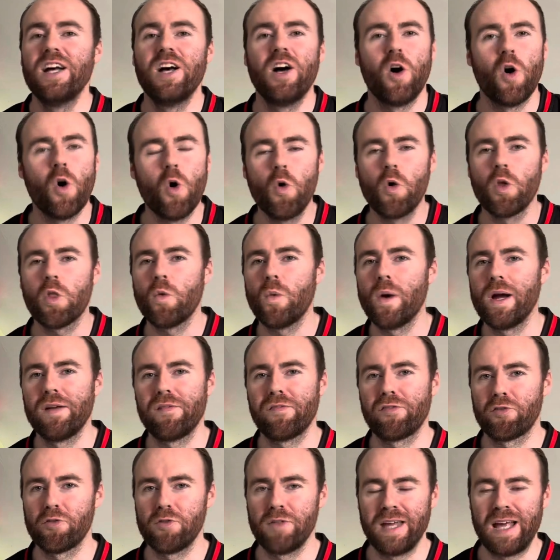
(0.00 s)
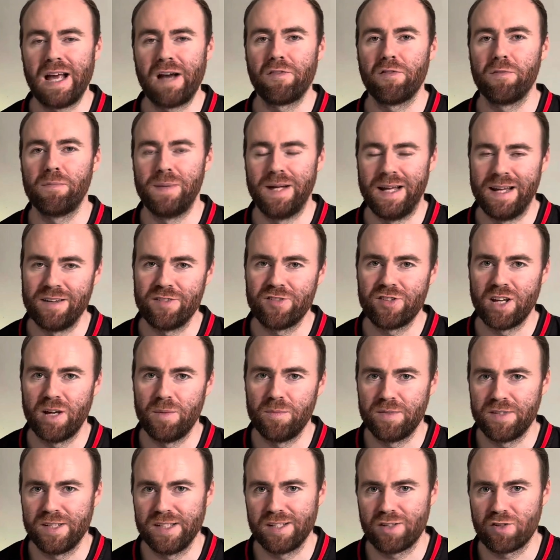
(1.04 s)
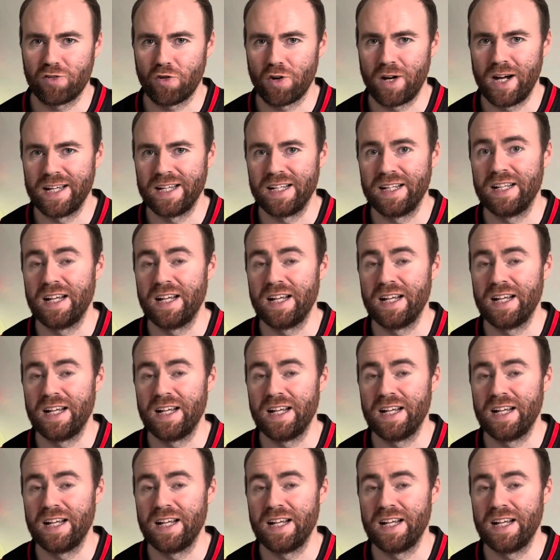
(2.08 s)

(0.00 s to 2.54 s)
all the way through the alphabet in terms of your training,